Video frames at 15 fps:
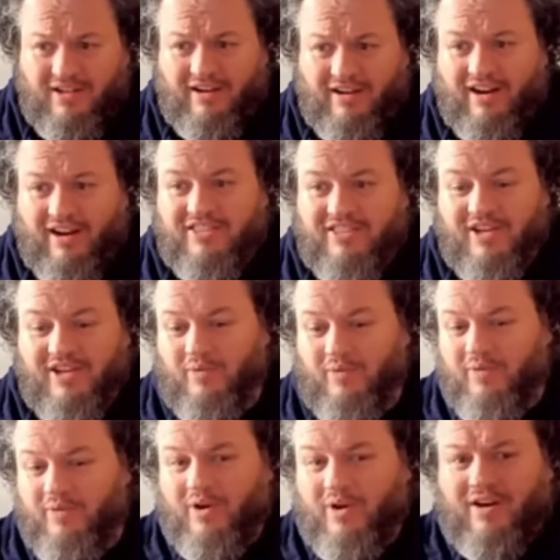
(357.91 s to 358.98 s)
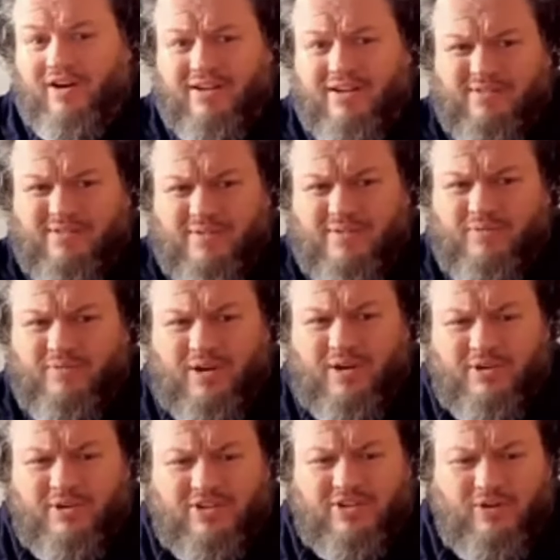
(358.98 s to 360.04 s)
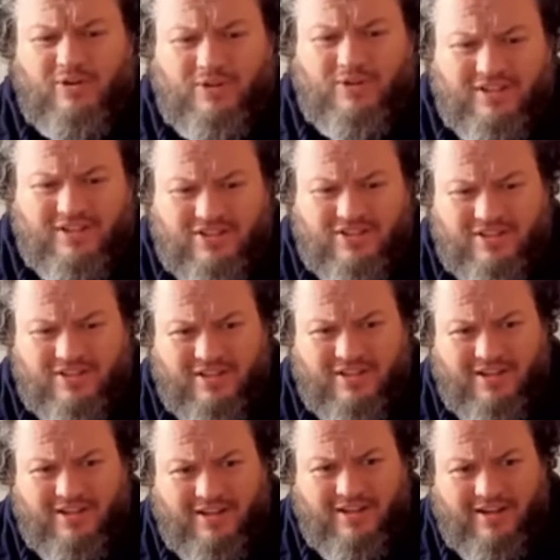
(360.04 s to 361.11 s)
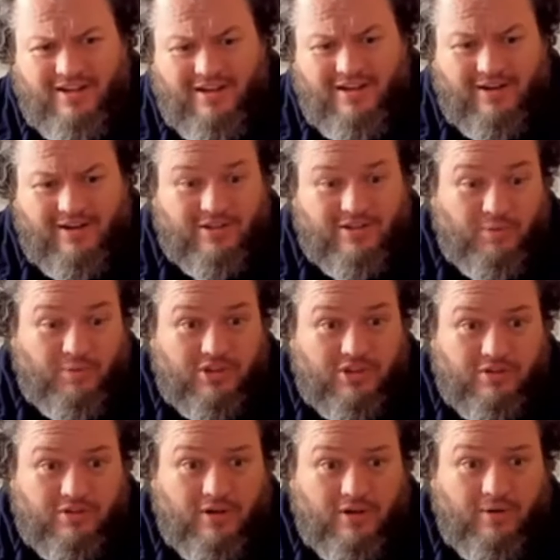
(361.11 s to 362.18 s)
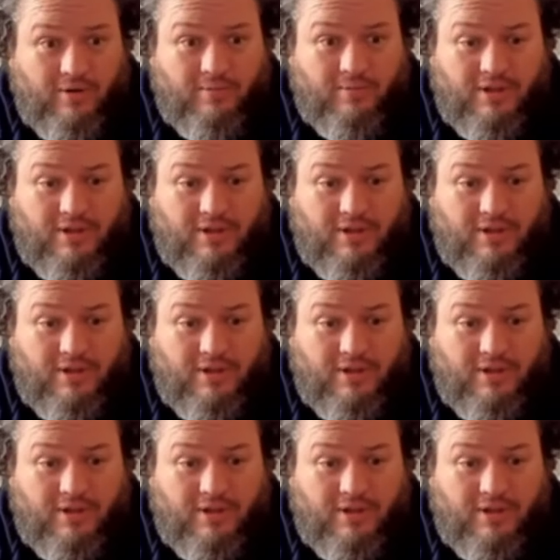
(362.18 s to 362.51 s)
And I think we were very much clueless, because there was also no